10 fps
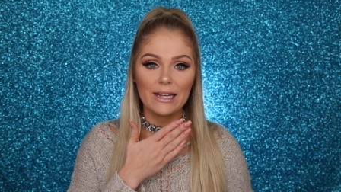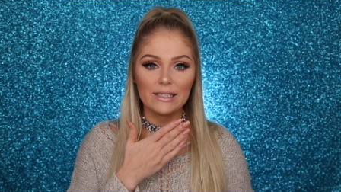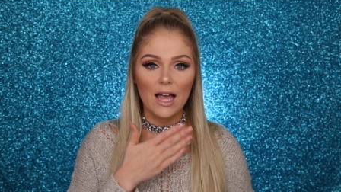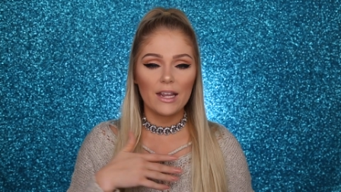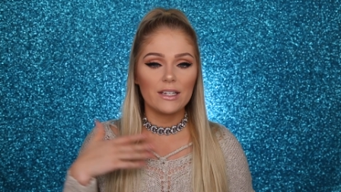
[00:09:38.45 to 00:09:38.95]

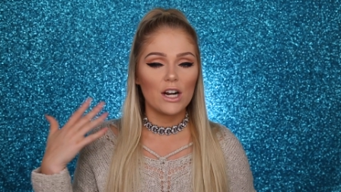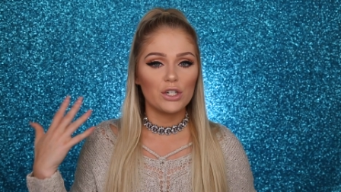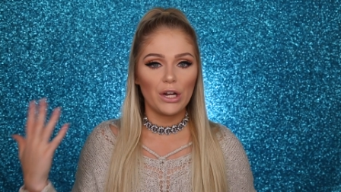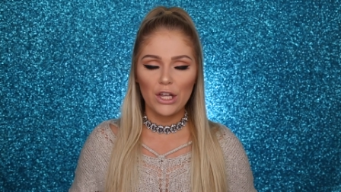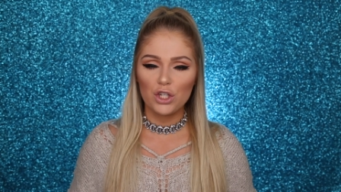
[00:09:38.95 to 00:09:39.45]
ice on it.
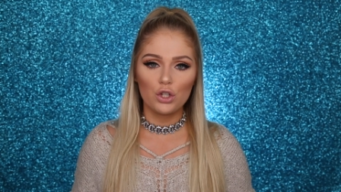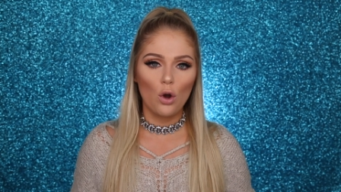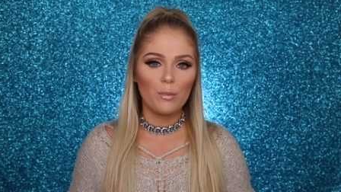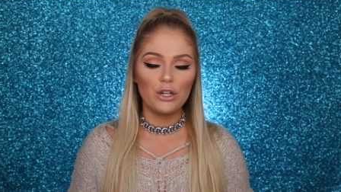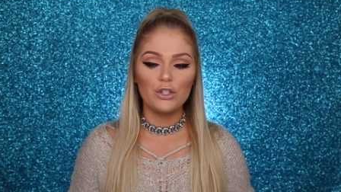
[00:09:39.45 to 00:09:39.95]
Dr. Ganchi
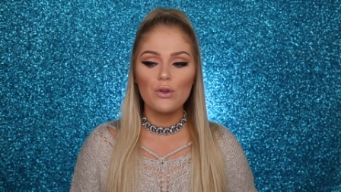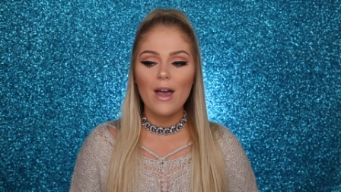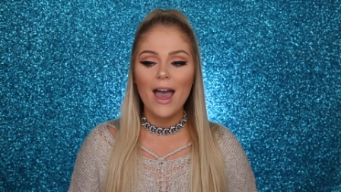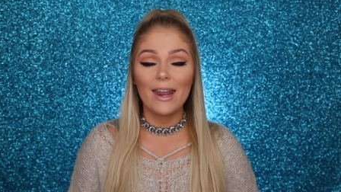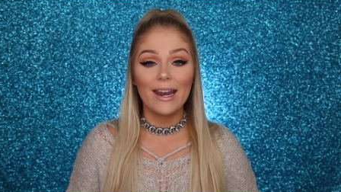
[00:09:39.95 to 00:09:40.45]
told me to do
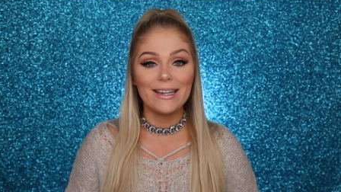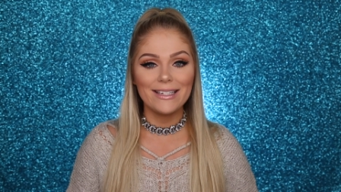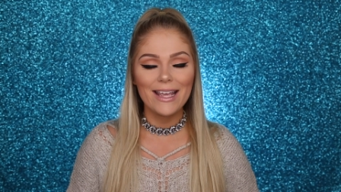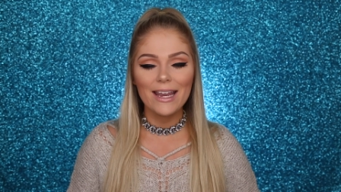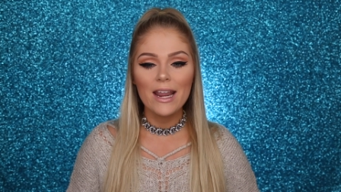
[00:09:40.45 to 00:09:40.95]
that, and I
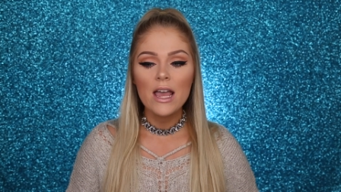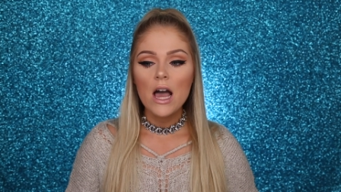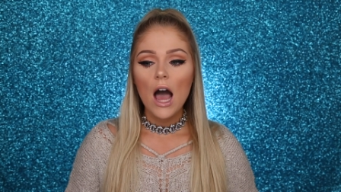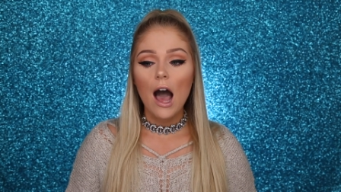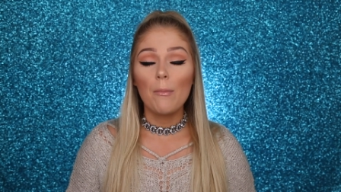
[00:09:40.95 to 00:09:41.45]
did.
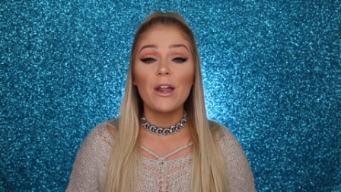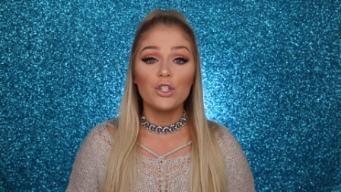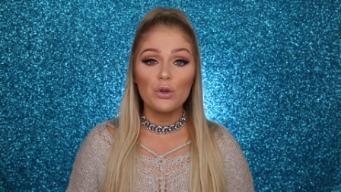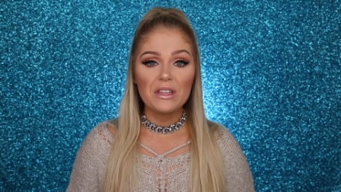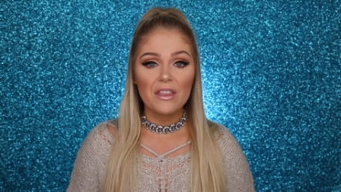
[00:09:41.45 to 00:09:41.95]
Um, I
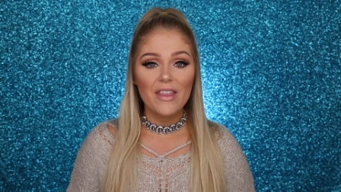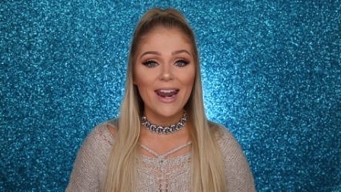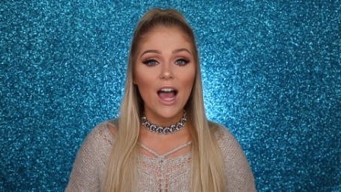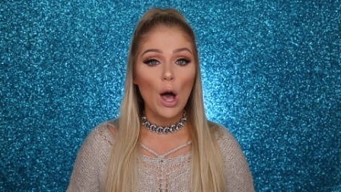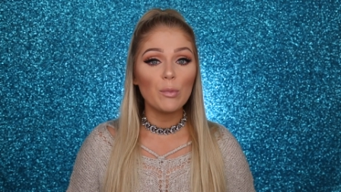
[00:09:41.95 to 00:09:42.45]
do think that
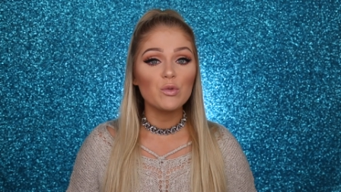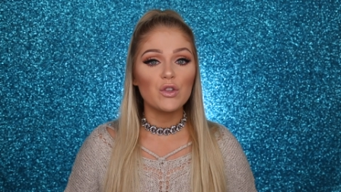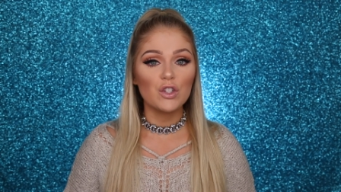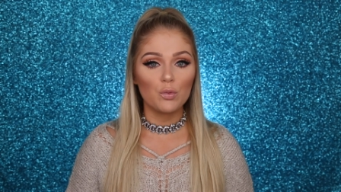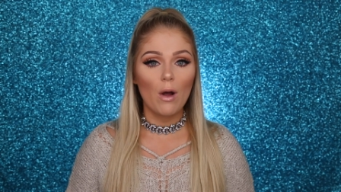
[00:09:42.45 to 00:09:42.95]
that helped
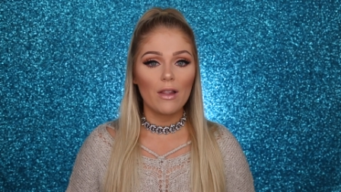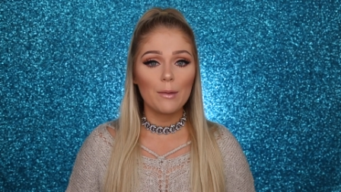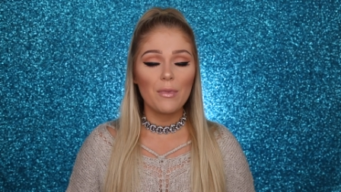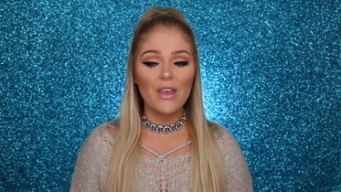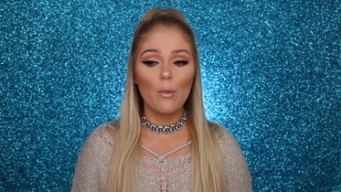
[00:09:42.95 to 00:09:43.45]
with the
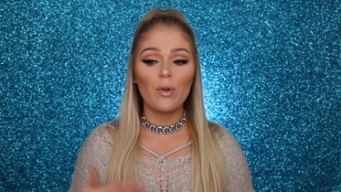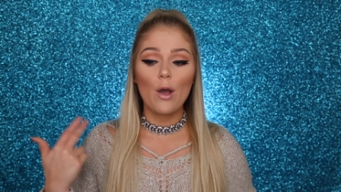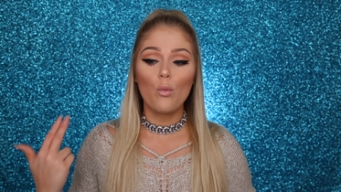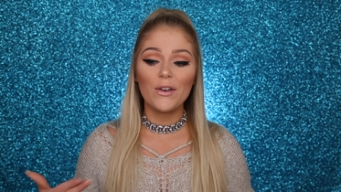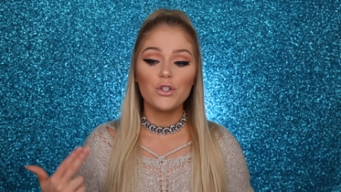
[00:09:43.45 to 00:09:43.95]
swelling, but then when
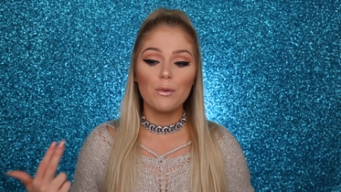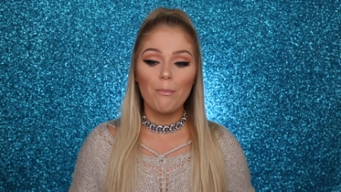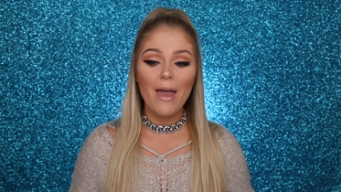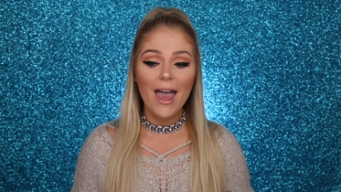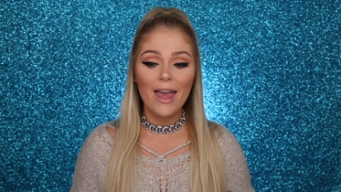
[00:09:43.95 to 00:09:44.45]
I went to
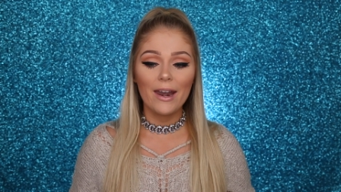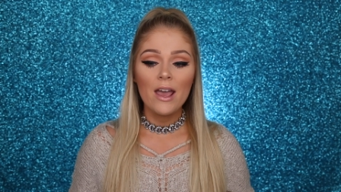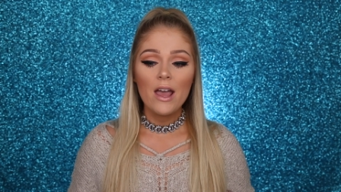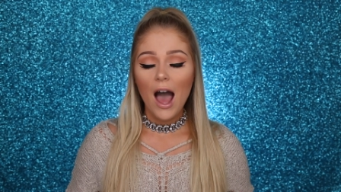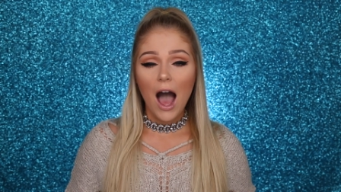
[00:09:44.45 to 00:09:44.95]

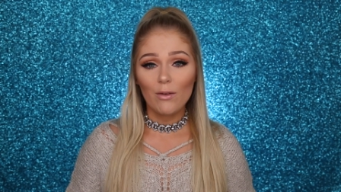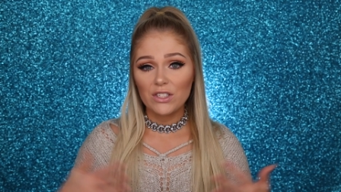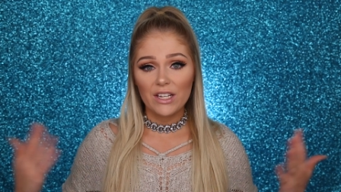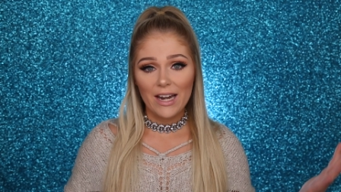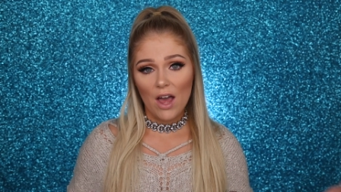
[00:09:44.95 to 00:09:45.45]
bed,
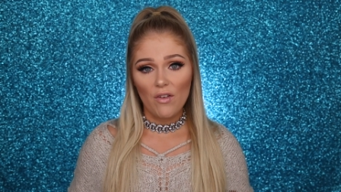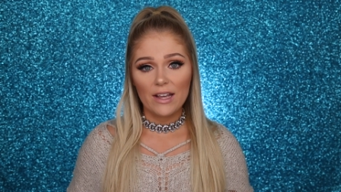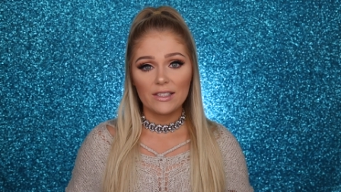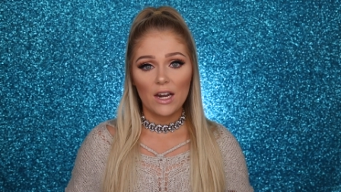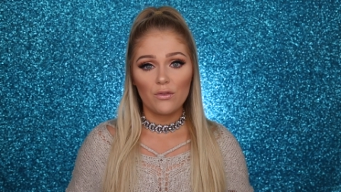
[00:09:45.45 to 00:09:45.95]
obviously I didn't have
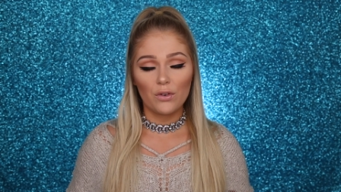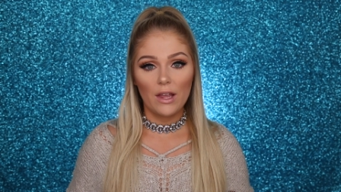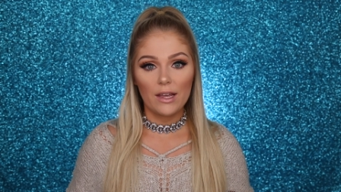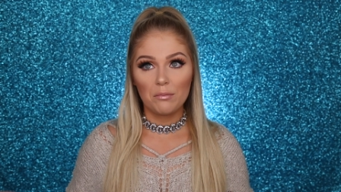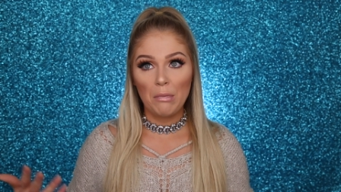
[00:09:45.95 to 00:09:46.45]
ice on it for
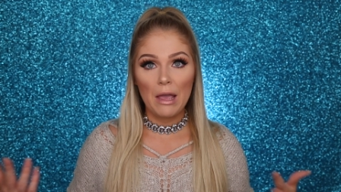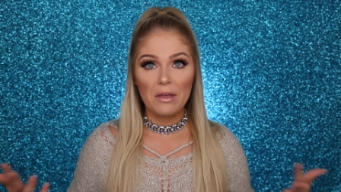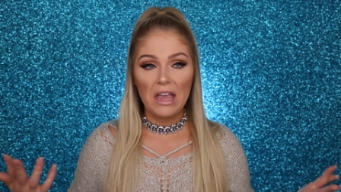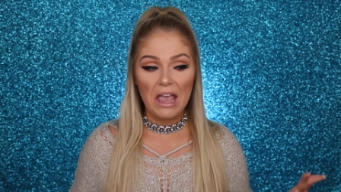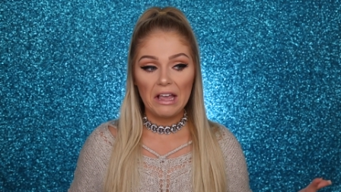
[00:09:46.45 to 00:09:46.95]
like
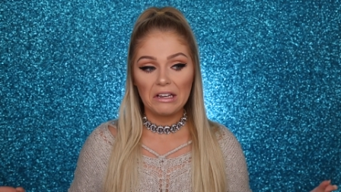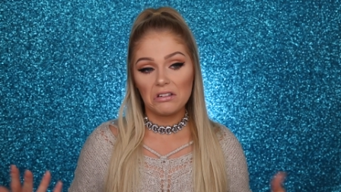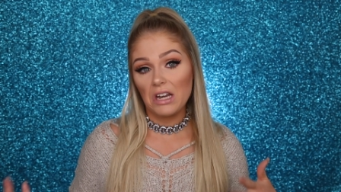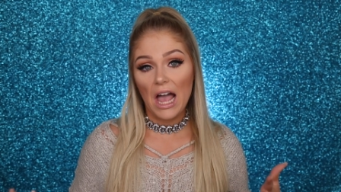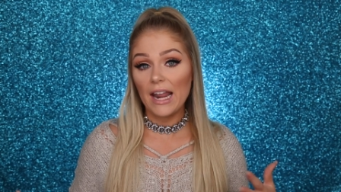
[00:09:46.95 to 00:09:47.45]
maybe
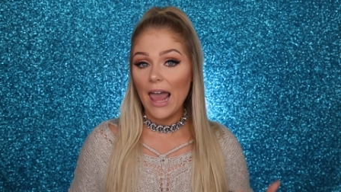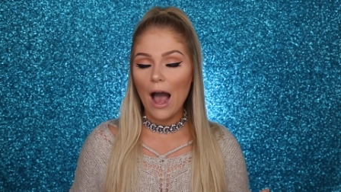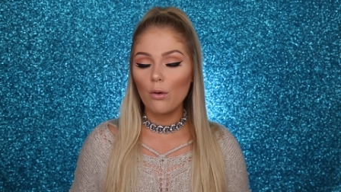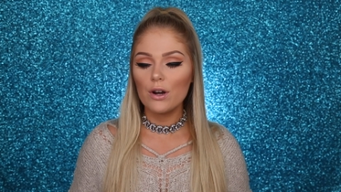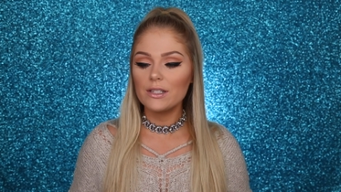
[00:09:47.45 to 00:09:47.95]
eight, nine
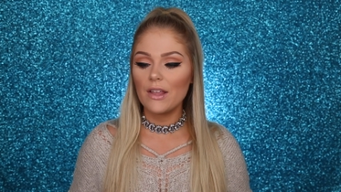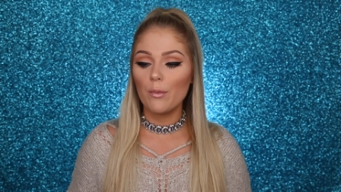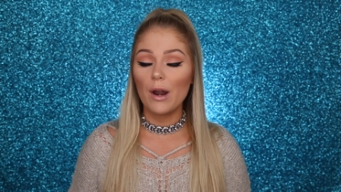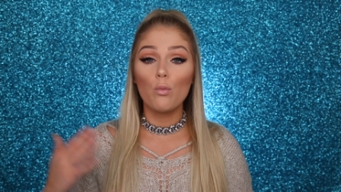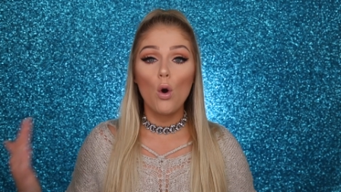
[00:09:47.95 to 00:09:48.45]
hours, and
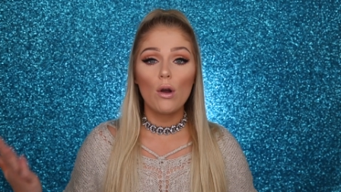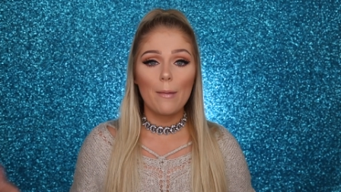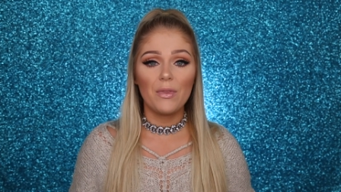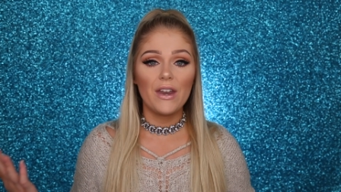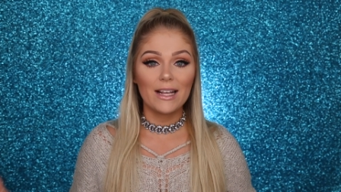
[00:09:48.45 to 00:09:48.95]
then when I woke
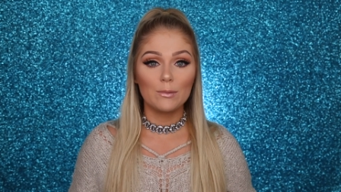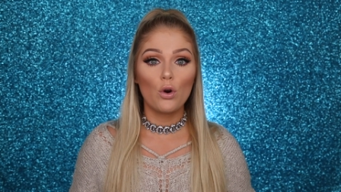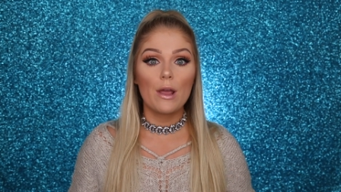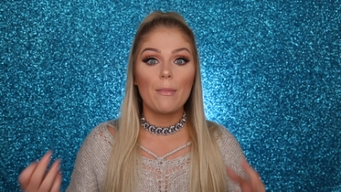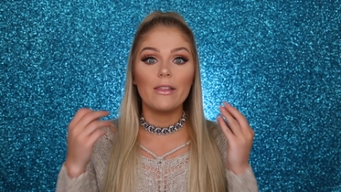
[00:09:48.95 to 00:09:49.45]
up the next
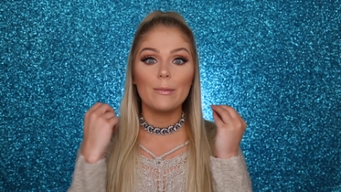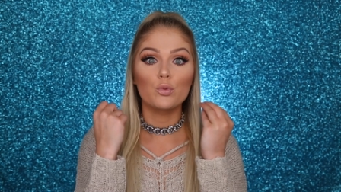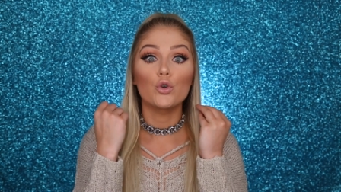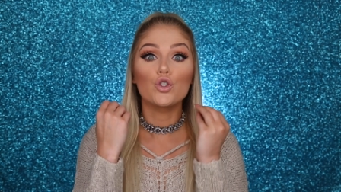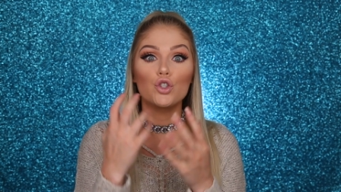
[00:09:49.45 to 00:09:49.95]
morning, my
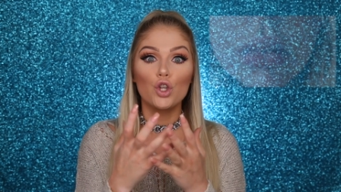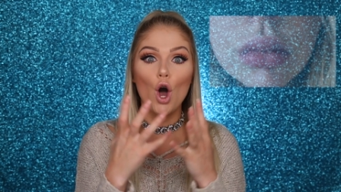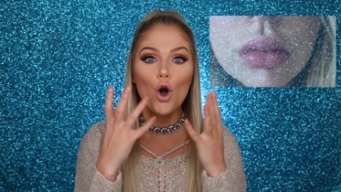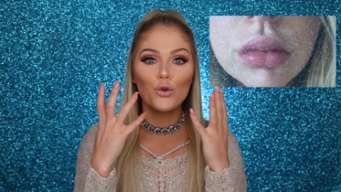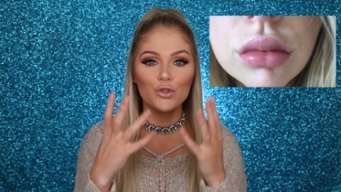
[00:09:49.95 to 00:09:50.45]
lips were so